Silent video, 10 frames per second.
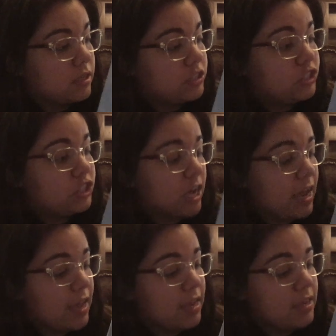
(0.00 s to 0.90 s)

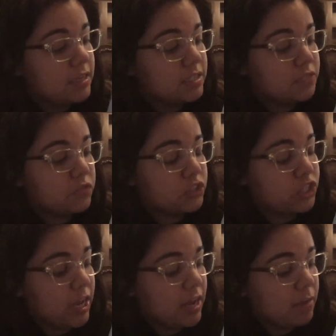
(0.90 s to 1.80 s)
J is for
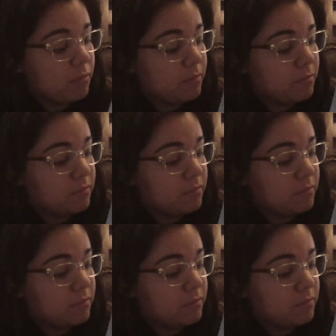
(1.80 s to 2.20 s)
jam.